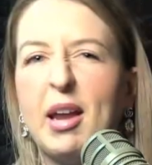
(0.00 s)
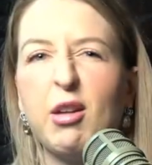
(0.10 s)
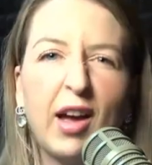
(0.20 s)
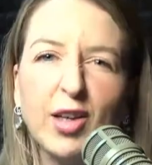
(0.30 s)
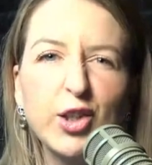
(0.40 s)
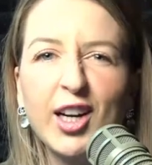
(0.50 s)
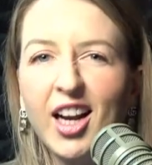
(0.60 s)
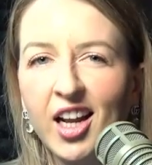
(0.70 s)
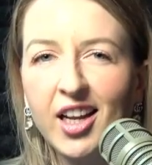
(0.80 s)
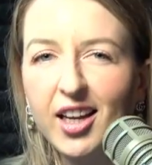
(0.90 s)
So
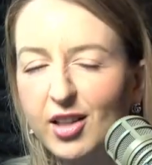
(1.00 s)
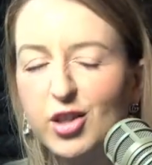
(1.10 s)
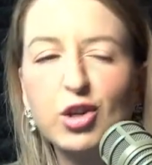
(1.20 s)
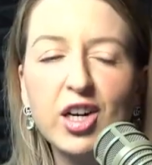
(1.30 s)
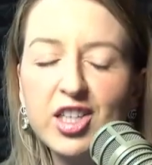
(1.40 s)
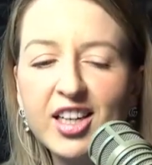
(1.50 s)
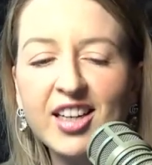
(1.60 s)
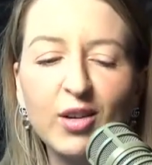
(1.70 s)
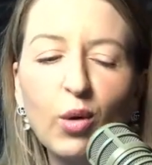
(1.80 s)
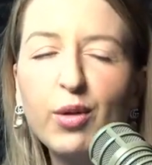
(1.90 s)
manufacturing,
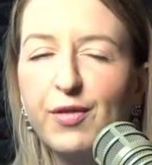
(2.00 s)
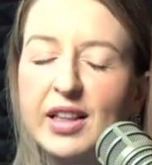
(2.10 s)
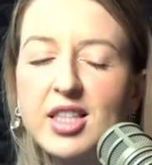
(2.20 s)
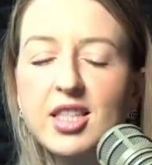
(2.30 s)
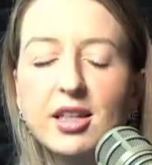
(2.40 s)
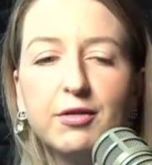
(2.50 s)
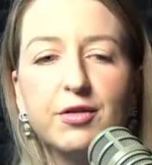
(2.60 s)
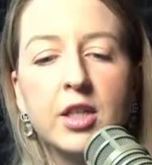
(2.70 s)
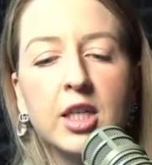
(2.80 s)
construction, all the fun stuff.